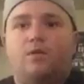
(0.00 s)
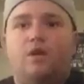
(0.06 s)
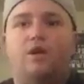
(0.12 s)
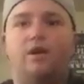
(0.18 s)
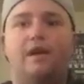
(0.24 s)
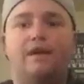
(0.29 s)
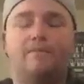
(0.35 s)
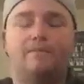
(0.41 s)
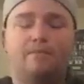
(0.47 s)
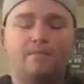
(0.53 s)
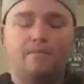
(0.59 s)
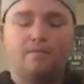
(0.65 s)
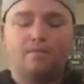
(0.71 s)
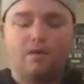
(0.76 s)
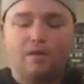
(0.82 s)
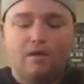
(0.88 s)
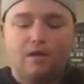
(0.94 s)
All right.
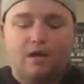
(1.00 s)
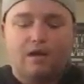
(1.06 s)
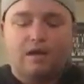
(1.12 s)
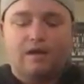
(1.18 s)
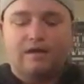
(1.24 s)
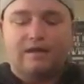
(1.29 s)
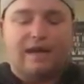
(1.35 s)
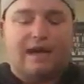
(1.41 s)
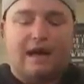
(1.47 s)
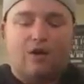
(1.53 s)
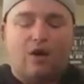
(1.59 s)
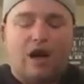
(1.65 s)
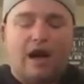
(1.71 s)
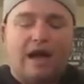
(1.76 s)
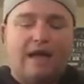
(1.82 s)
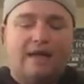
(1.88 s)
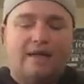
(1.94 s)

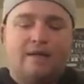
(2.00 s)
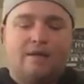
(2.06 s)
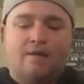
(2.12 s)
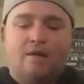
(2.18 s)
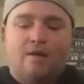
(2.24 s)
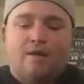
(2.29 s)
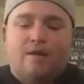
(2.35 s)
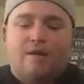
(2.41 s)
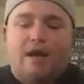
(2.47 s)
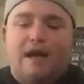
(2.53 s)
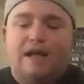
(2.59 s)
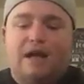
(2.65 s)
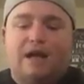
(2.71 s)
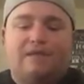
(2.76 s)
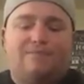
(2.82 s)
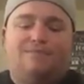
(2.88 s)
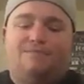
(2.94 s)
Now, I, I,
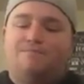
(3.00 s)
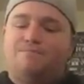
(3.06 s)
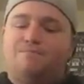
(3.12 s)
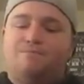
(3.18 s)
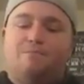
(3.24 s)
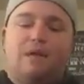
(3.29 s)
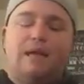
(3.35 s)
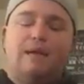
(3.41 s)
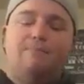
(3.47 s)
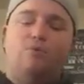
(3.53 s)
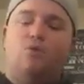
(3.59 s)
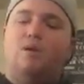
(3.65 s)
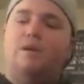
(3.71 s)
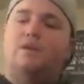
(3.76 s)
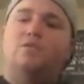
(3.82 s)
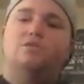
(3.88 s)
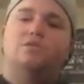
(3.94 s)
I people
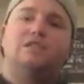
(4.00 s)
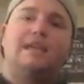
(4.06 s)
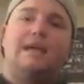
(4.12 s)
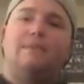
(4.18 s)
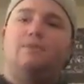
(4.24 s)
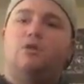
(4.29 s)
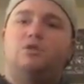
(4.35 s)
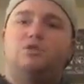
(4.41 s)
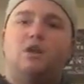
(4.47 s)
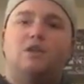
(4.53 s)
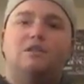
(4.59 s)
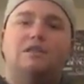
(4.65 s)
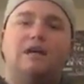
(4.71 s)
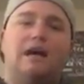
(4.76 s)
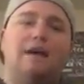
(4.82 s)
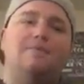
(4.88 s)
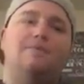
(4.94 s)
want to use scapegoats all
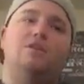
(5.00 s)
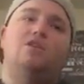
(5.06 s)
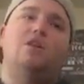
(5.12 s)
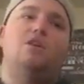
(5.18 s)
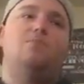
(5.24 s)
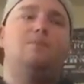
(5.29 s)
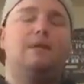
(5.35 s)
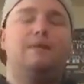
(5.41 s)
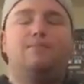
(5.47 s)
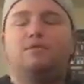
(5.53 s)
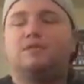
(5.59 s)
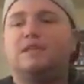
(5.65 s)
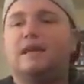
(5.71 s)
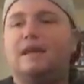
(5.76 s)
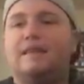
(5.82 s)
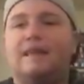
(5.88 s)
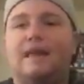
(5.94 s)
the time. You know, people
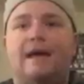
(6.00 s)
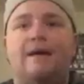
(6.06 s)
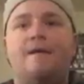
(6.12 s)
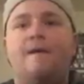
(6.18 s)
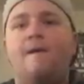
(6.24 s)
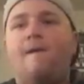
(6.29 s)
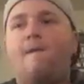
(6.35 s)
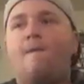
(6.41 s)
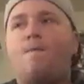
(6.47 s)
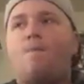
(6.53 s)
saying that